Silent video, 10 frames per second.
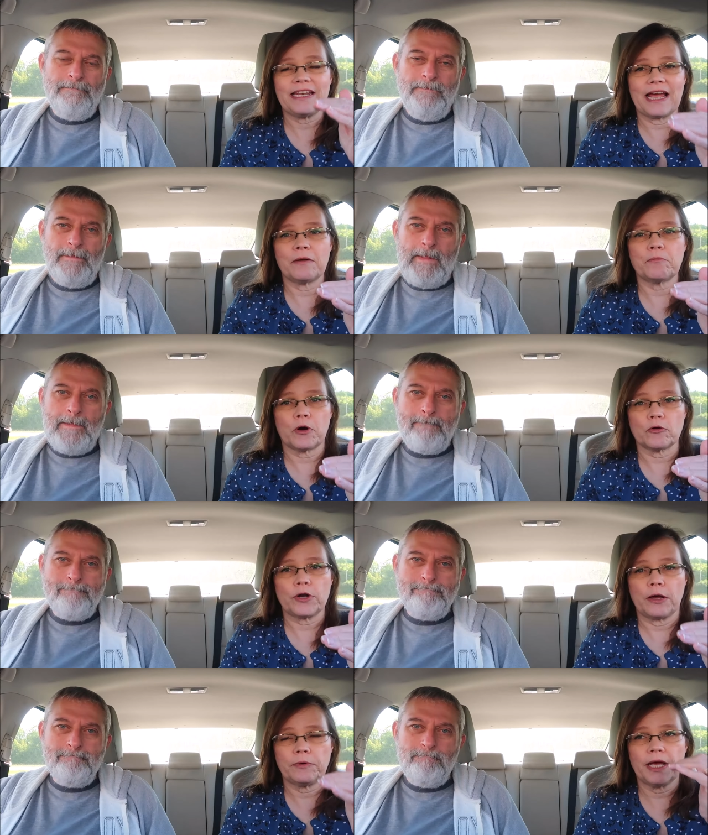Speaker 1: it down per
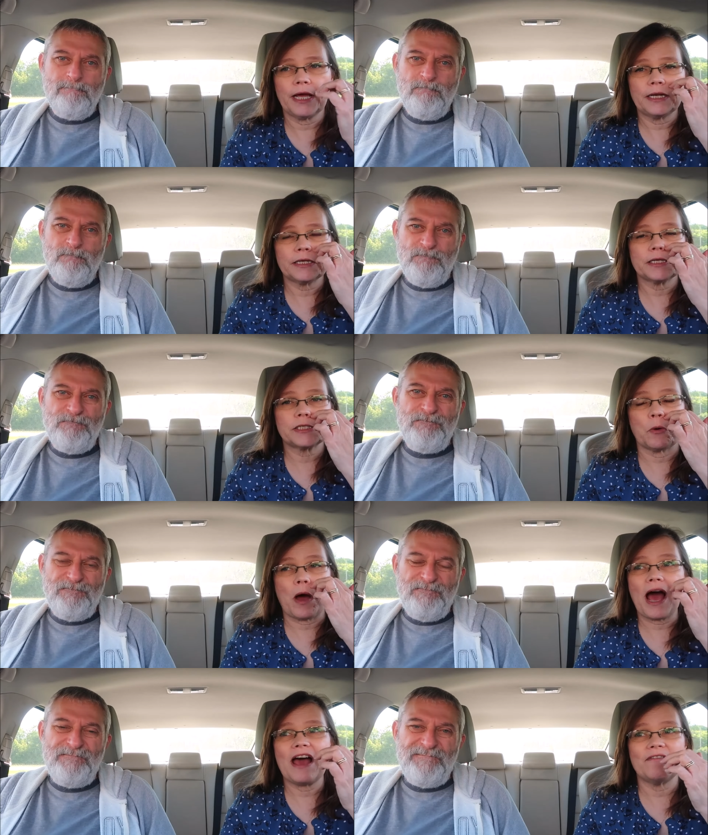donut. So
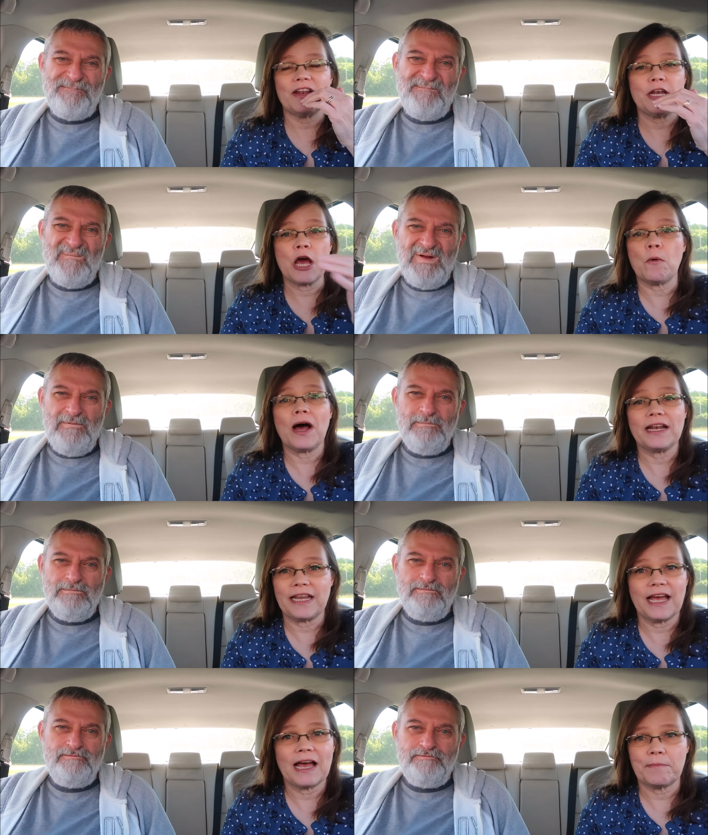I have no
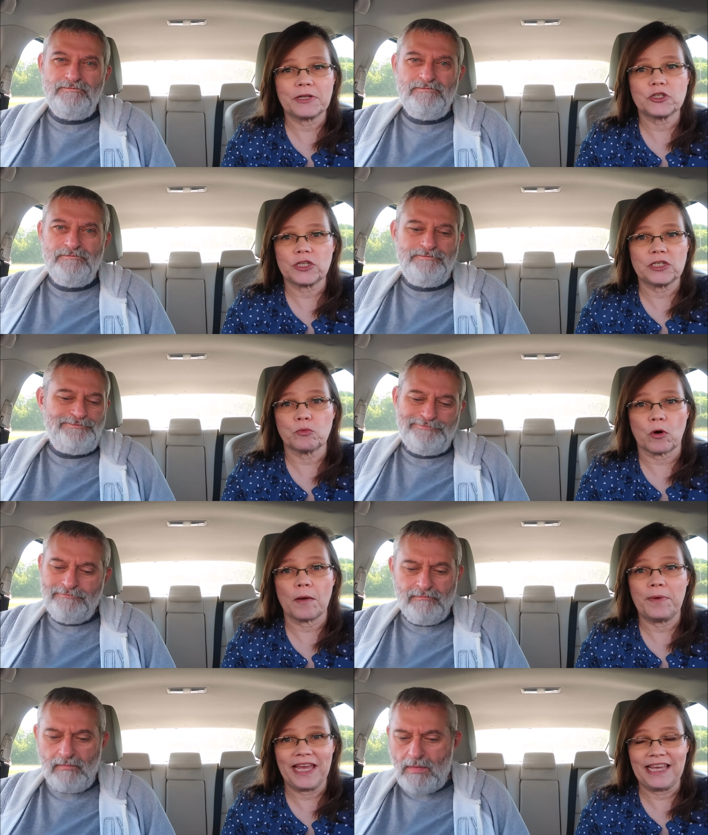idea how much these were a
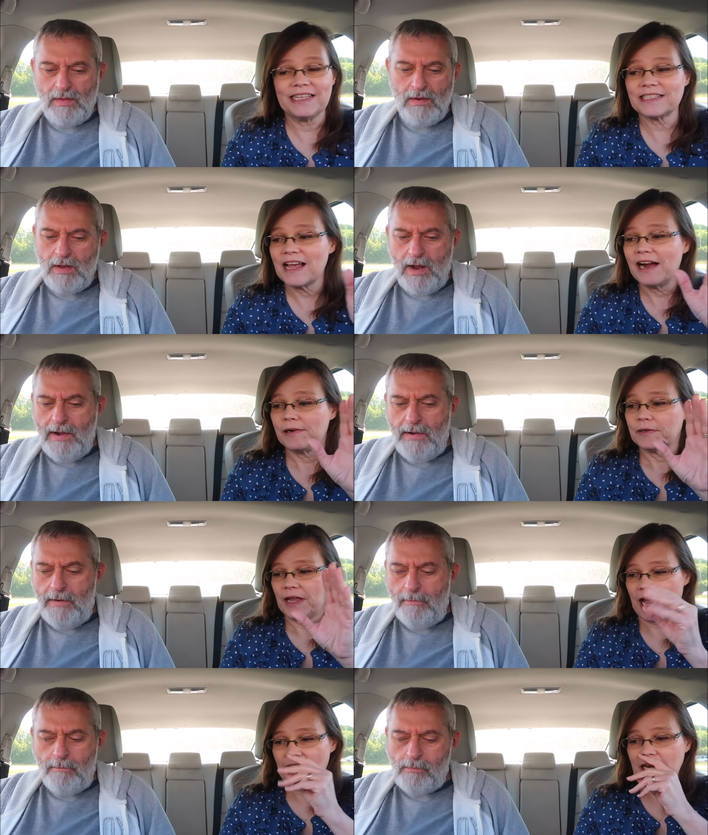piece.
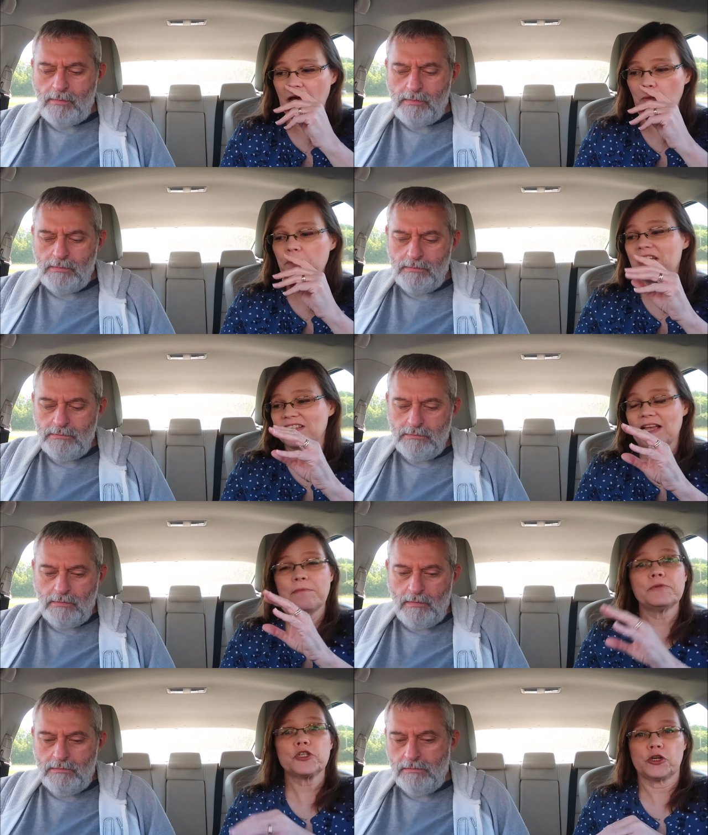Mm. I know because
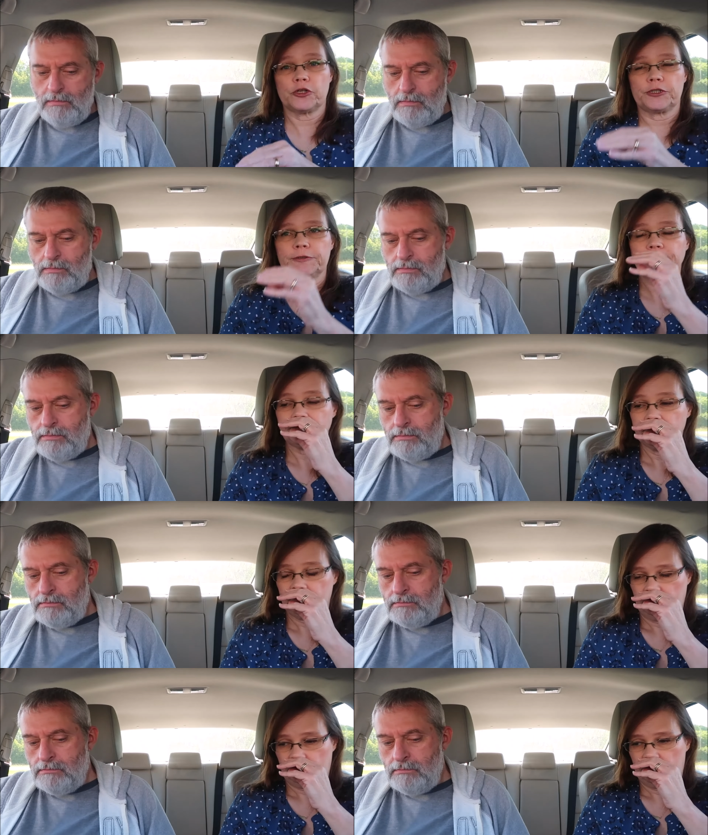I'm sure
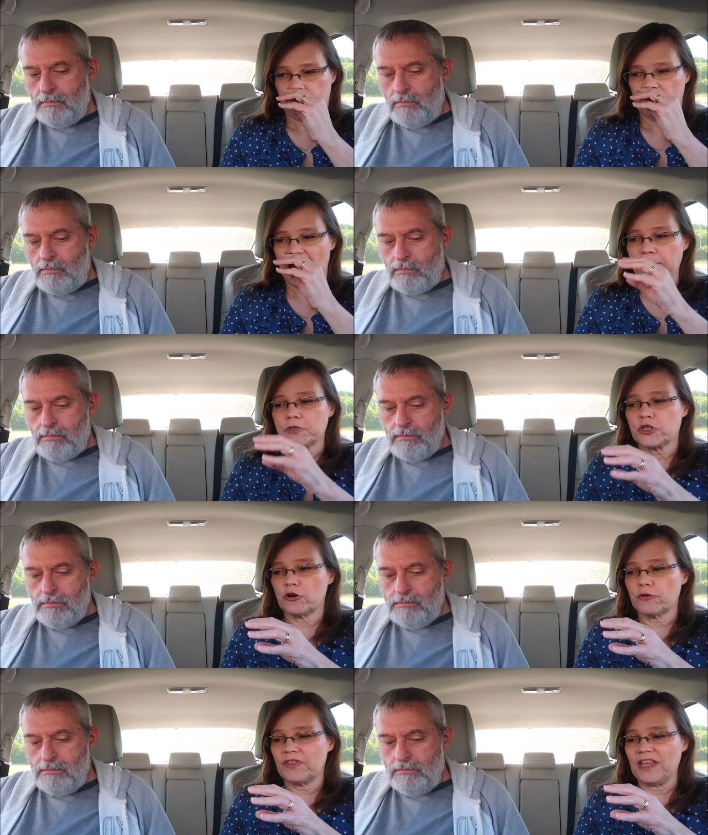I'm
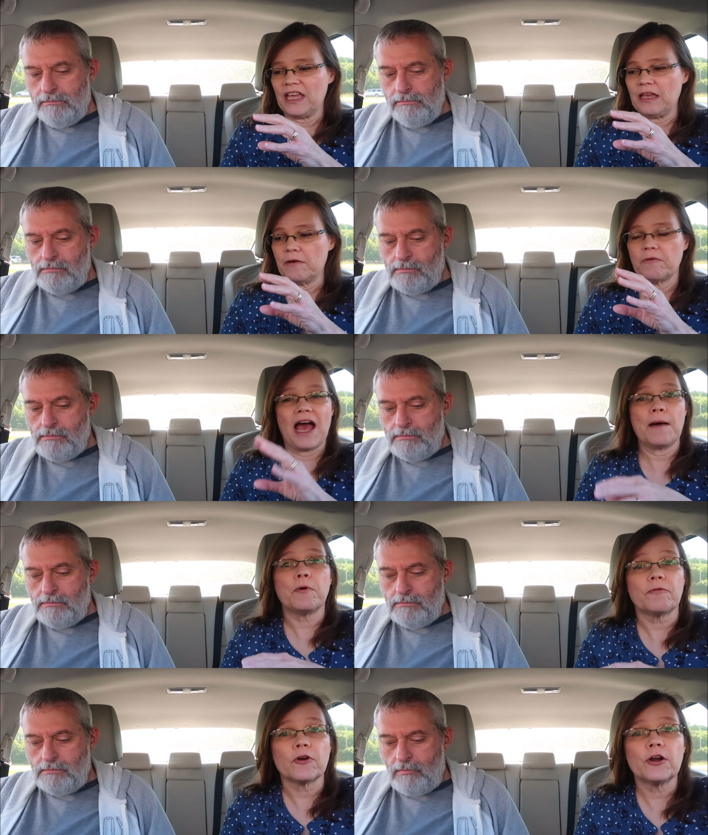sure the apple
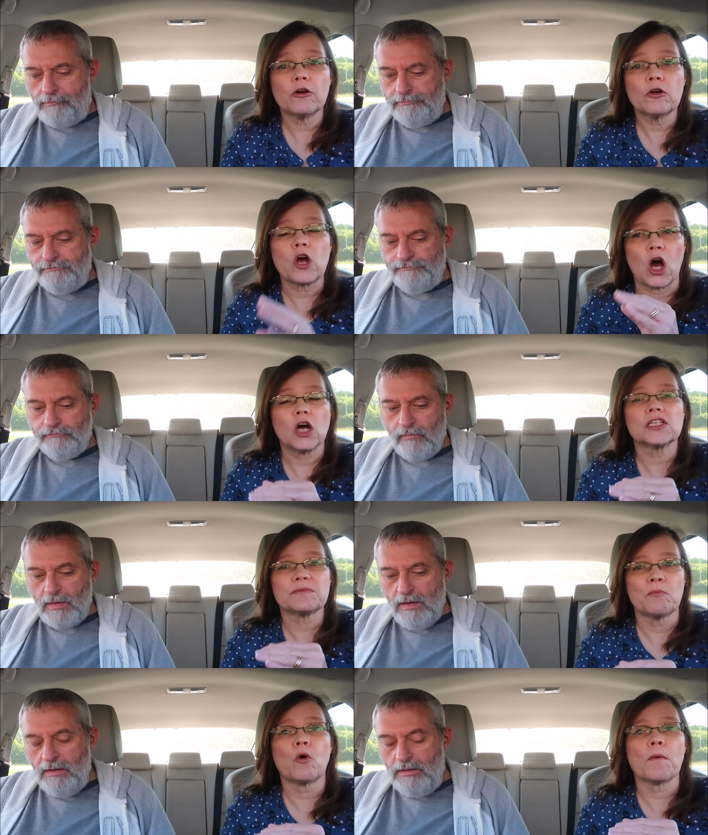fritter costs
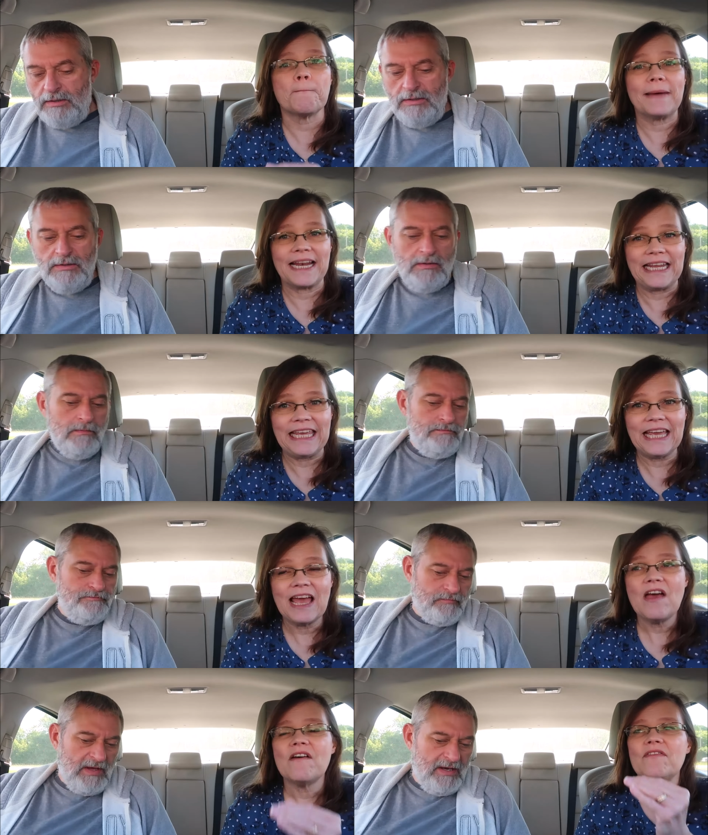more money
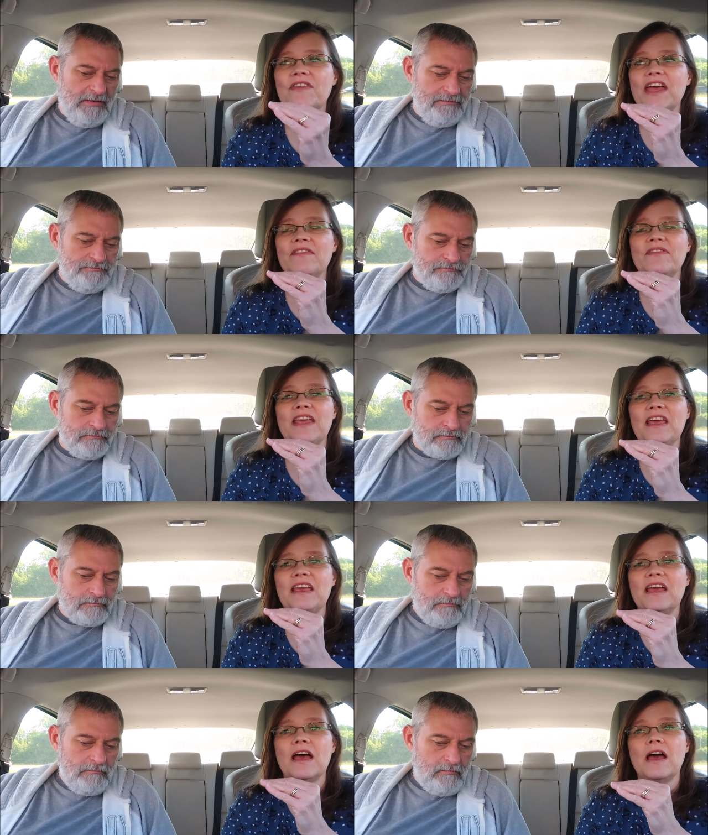yeah. than
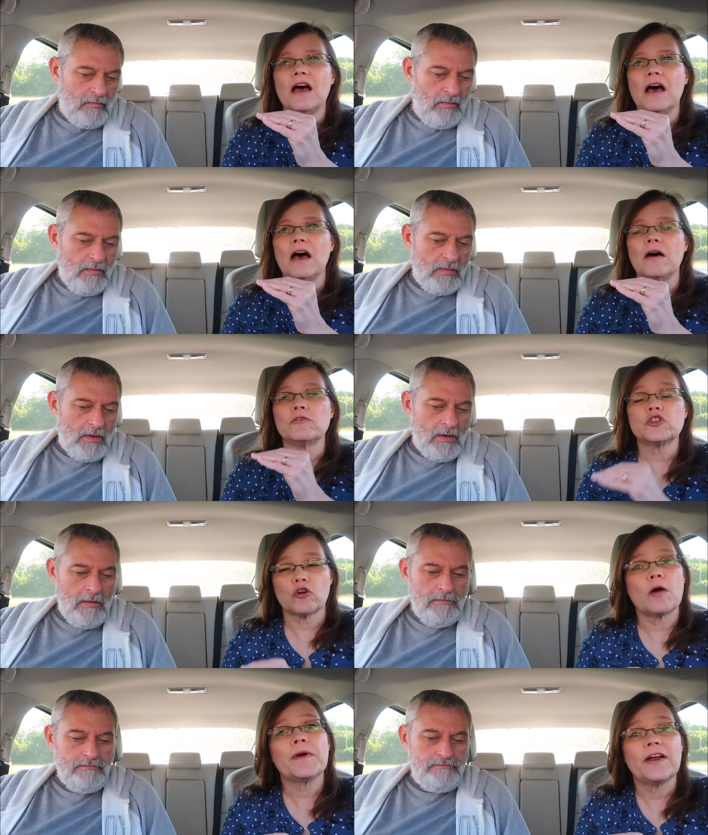the uh,
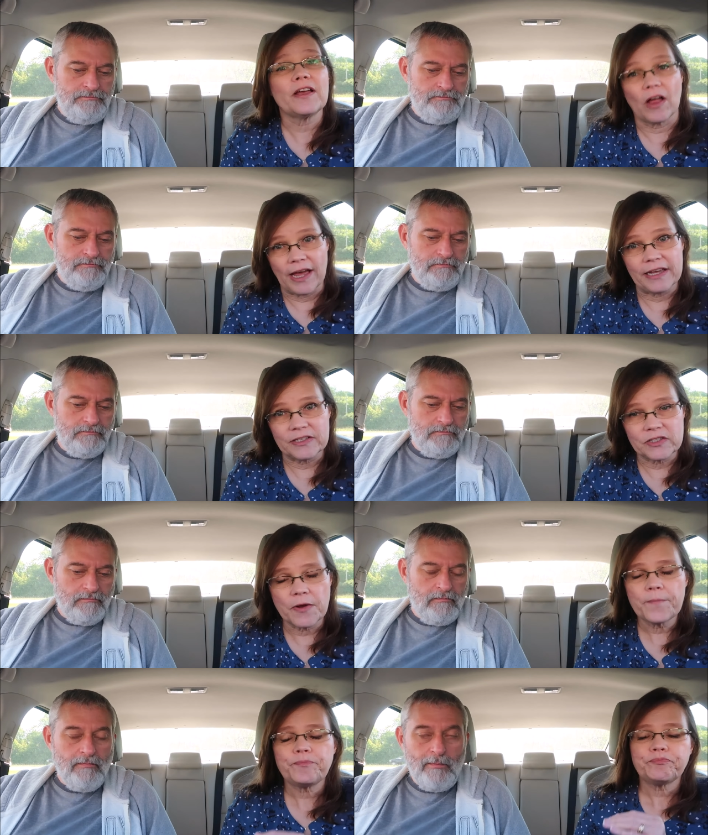strawberry glazed.
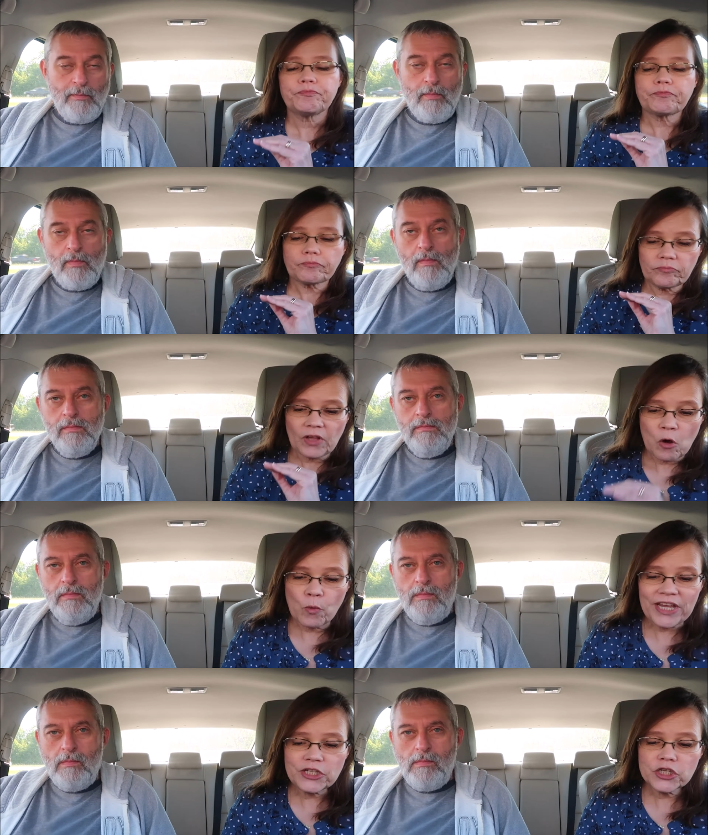
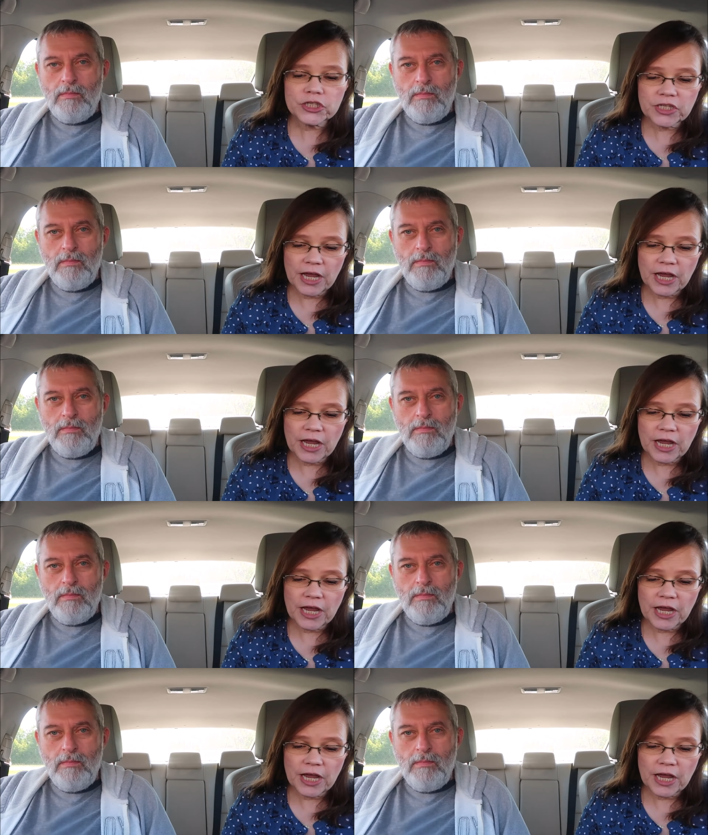We just